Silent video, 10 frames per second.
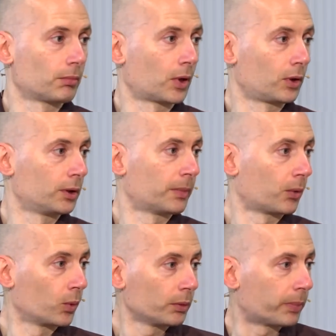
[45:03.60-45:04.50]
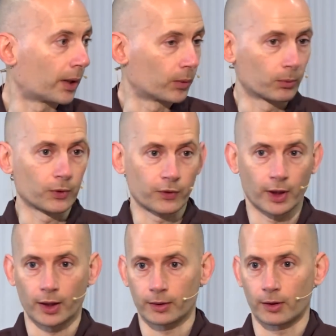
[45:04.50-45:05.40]
only my willpower was
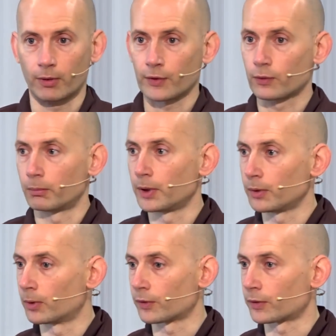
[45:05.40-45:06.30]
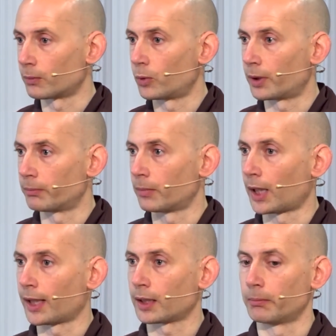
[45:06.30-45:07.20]
there, and the rest of me was somewhere
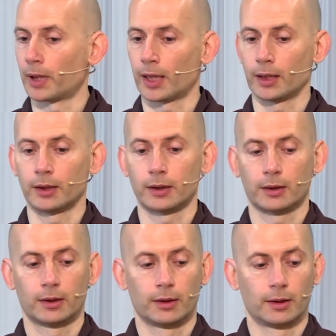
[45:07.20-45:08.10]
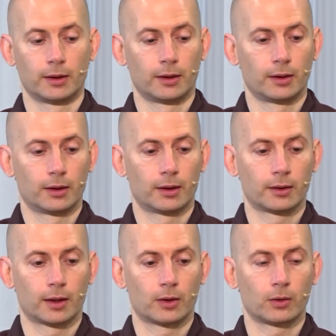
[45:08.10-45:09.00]
lagging behind.
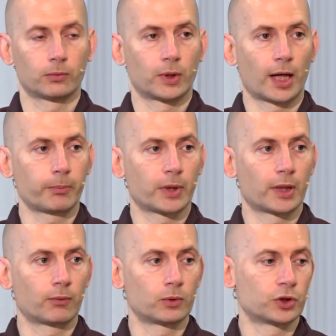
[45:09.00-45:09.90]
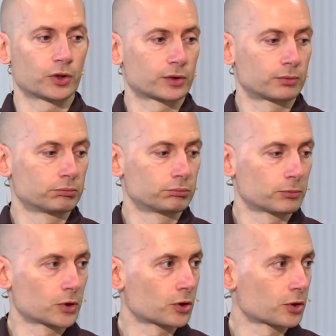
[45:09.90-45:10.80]
And then all would happen, I would just
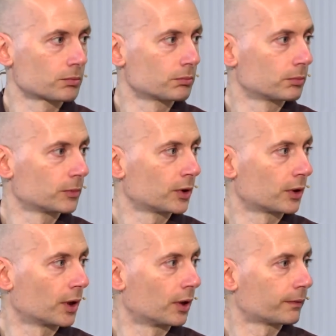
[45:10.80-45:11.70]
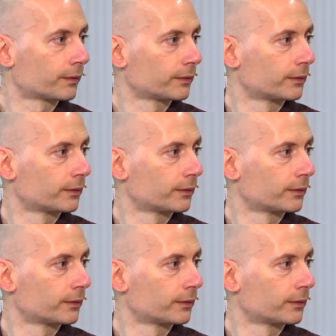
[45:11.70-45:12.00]
turn off.